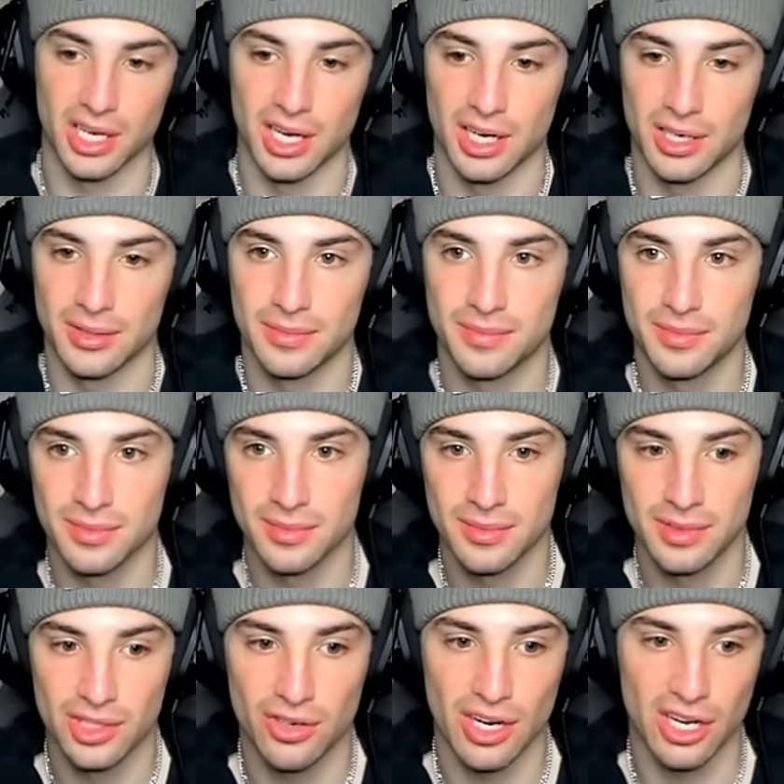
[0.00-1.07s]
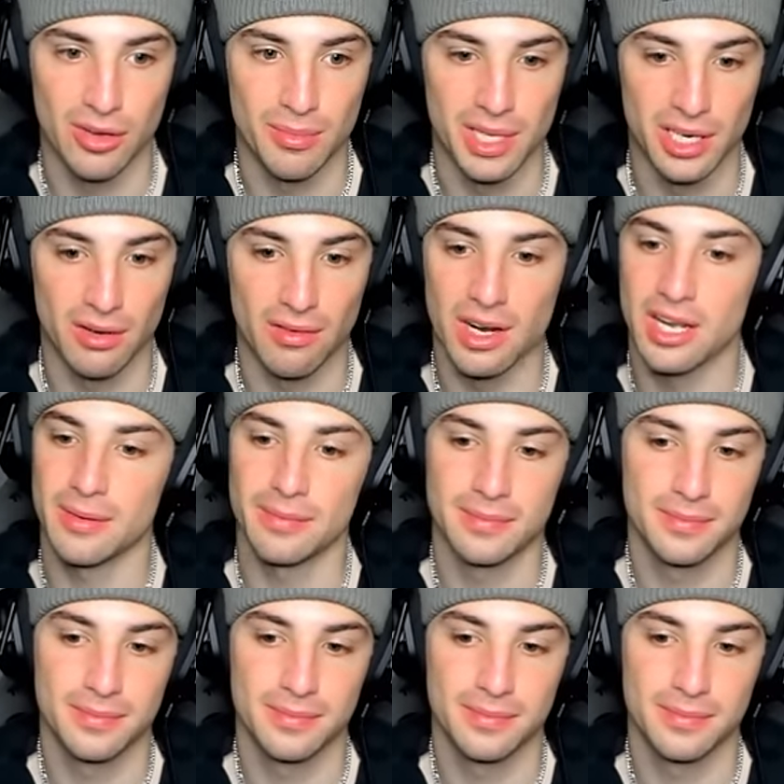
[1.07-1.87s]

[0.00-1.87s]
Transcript: uh, Draco Meteor, right?